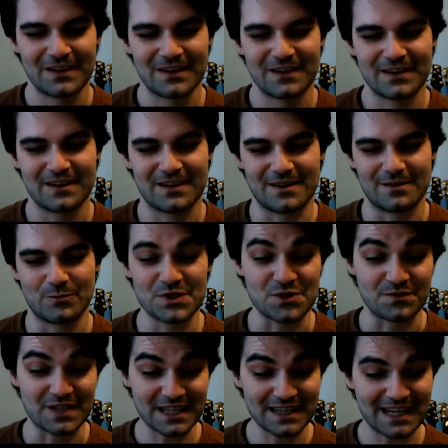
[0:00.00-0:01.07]
Once you've
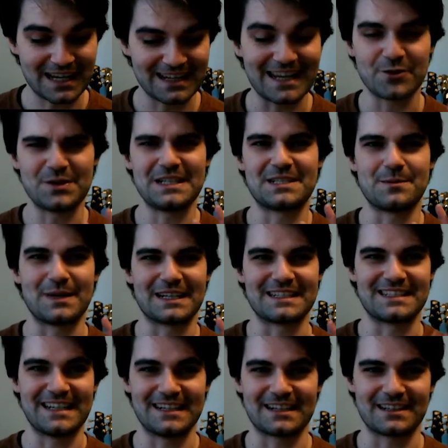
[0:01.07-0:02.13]
done that, now you need to make a
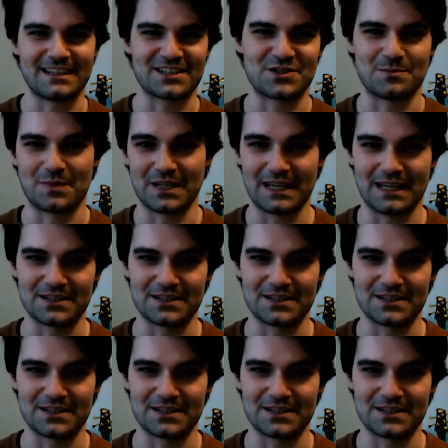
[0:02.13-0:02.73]
data collection plan.